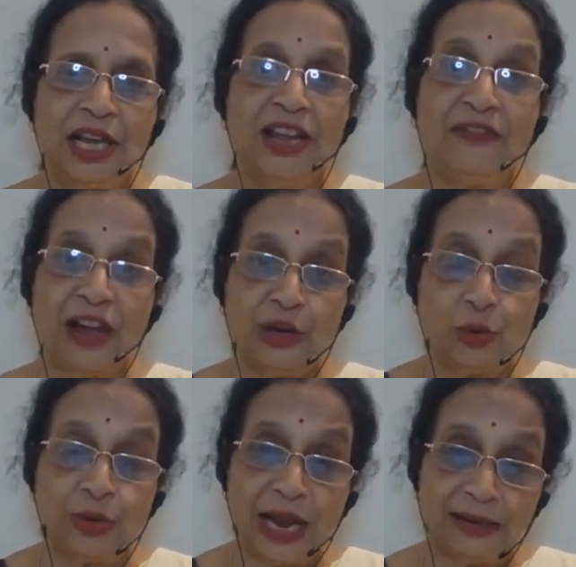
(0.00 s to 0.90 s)
If I
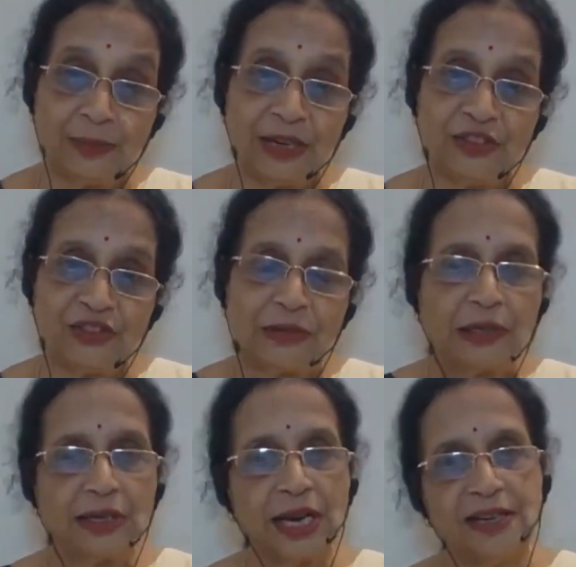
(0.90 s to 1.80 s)
know that much,
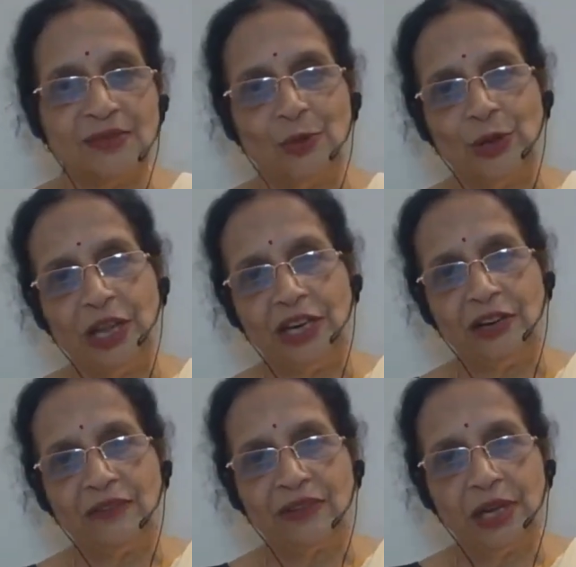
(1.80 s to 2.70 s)
that is more than
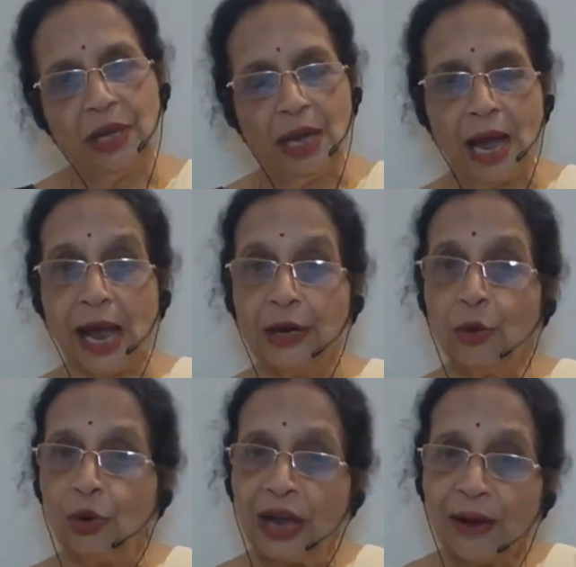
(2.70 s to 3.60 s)
enough. I
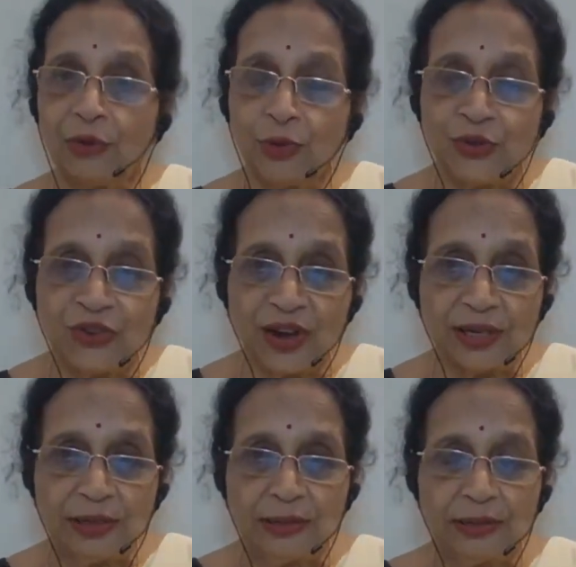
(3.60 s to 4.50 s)
don't have to
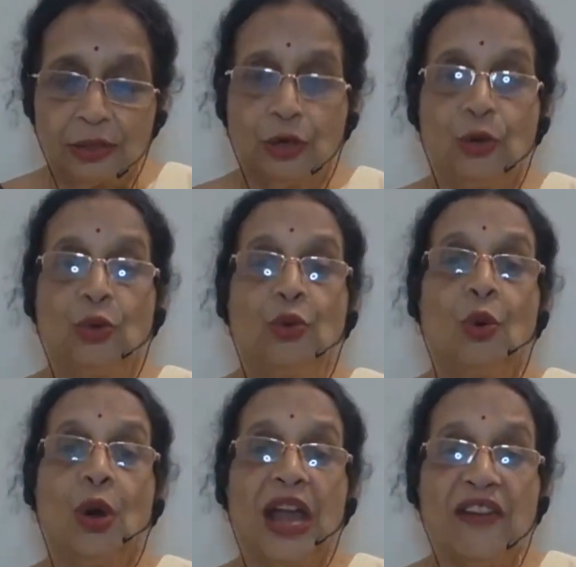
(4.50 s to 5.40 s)
struggle to
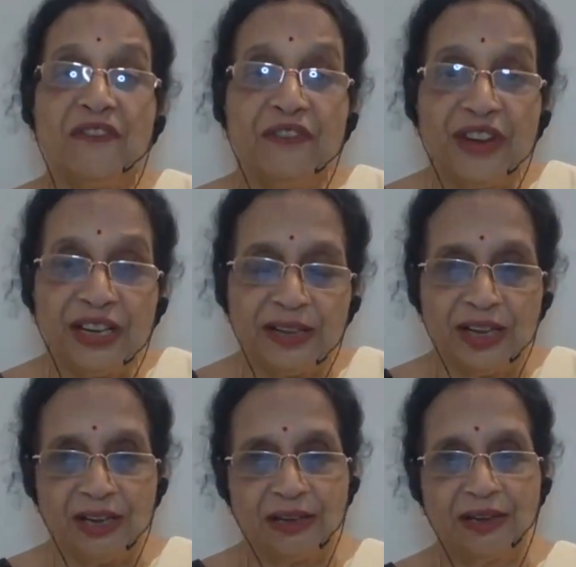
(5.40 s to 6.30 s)
know everything.